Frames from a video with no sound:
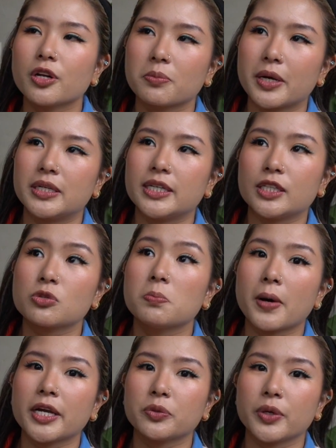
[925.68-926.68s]
on a Monday, so
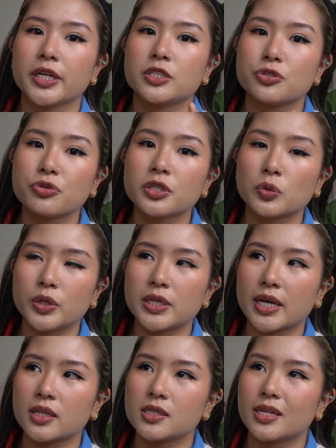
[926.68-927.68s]
by the way, during the
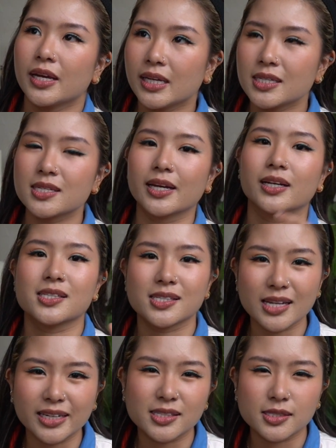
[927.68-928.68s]
weekends there is like a
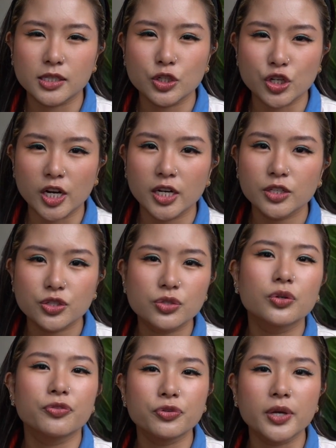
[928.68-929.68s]
slight surcharge,
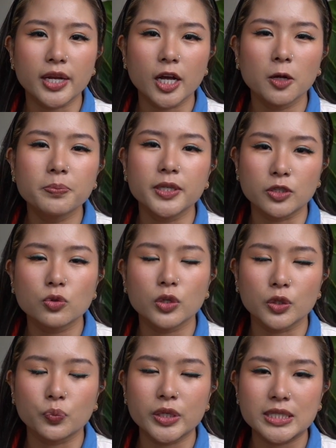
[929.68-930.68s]
so if you can help it, go
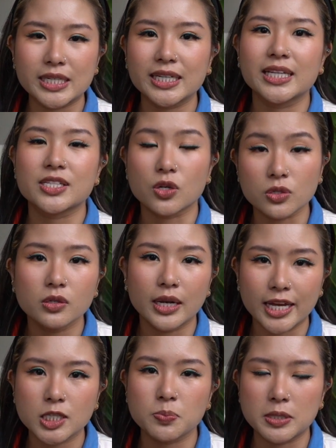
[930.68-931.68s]
on a weekday, there's also
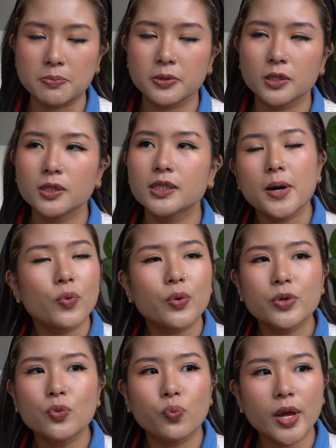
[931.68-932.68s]
less people. But when
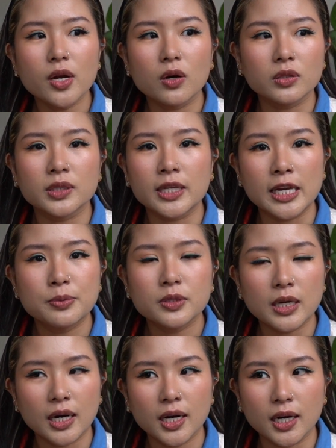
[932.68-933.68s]
we went on the cable
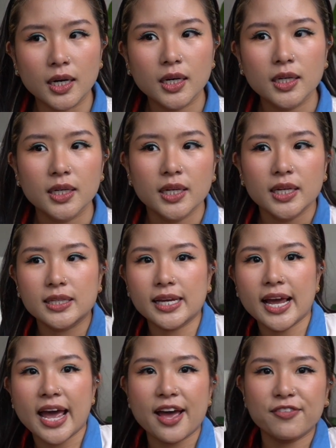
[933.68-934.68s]
car,
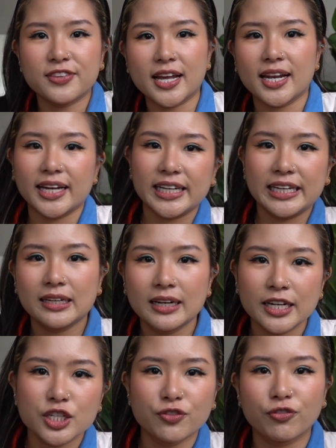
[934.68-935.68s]
they have that like
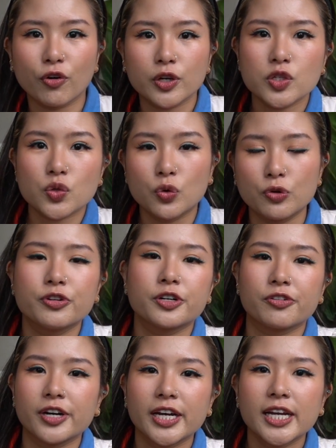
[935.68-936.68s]
English
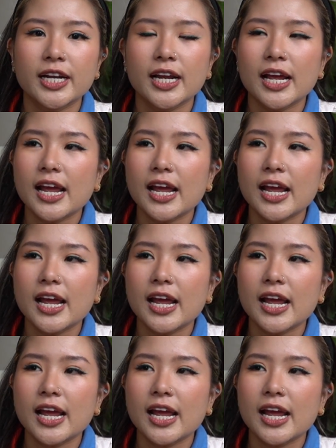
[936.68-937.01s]
voiceover, right?